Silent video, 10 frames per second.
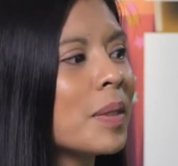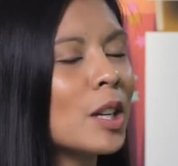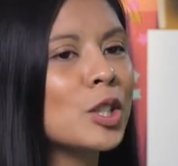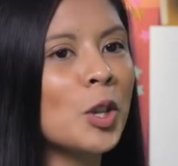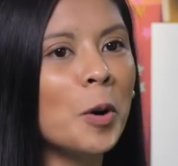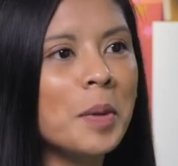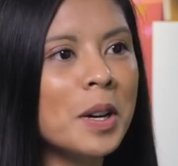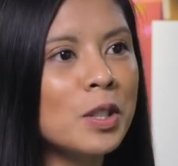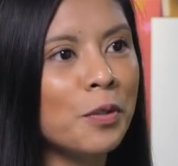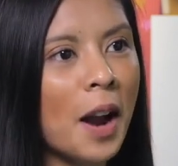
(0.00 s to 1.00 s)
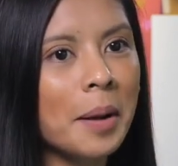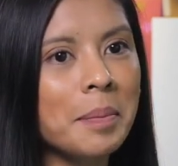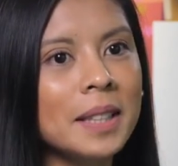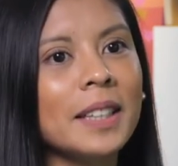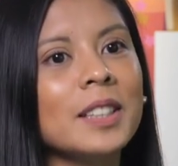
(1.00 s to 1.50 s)
There's so much
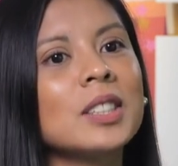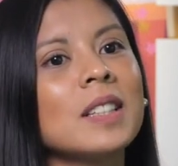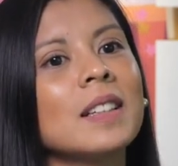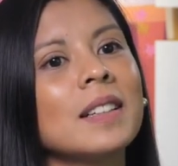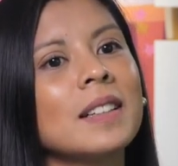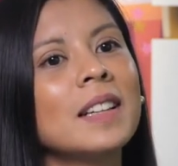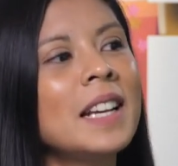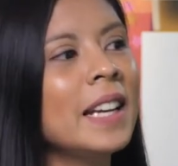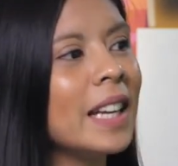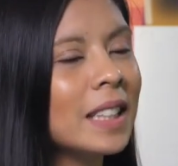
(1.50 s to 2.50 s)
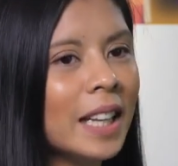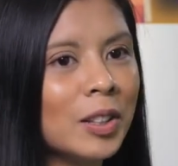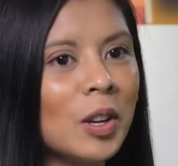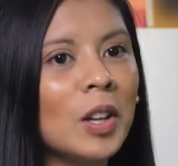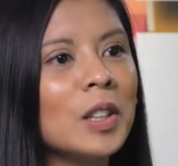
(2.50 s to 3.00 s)
fragmentation in
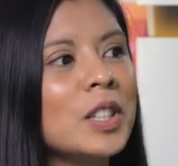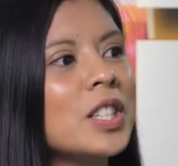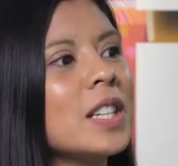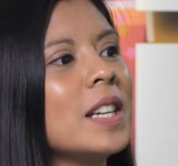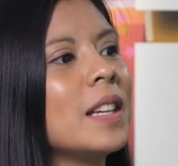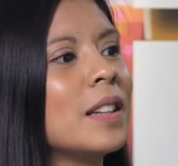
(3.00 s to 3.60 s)
technology.